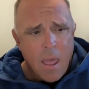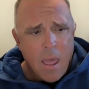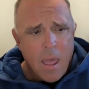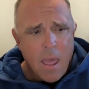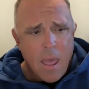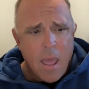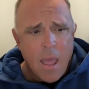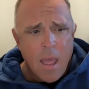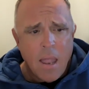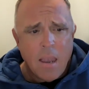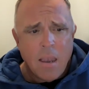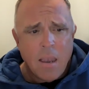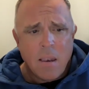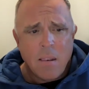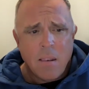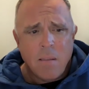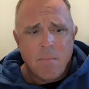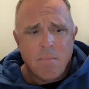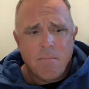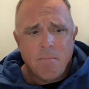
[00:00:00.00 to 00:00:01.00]

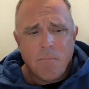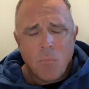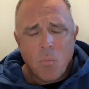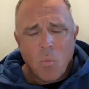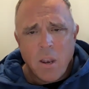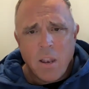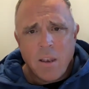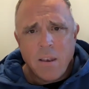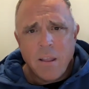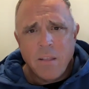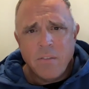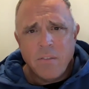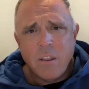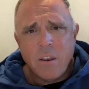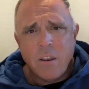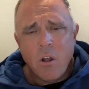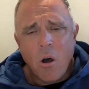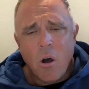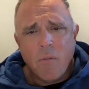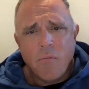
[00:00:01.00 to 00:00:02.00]
And what it does,
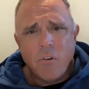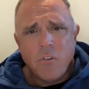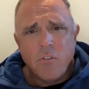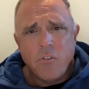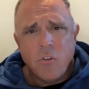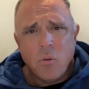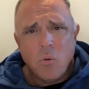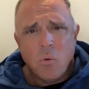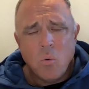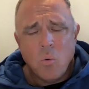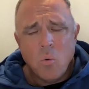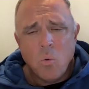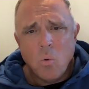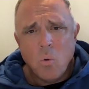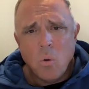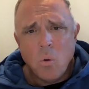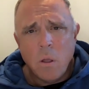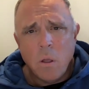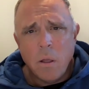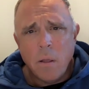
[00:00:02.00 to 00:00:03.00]
it offers
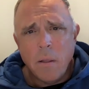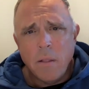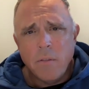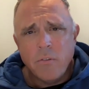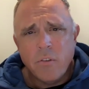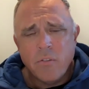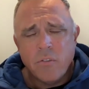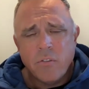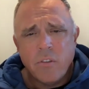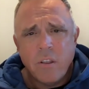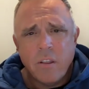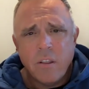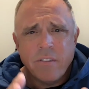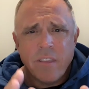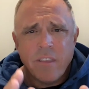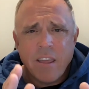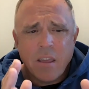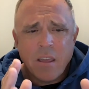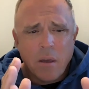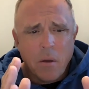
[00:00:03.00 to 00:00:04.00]
you it's
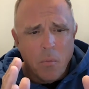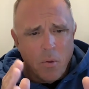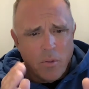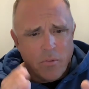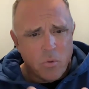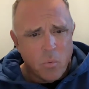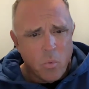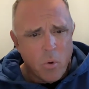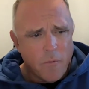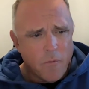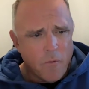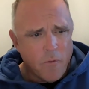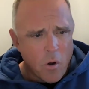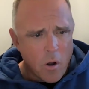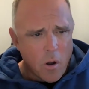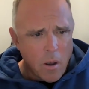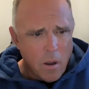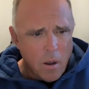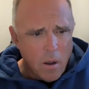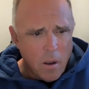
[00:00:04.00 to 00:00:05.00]
like what's the word
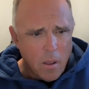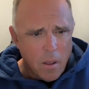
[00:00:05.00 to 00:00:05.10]
for it?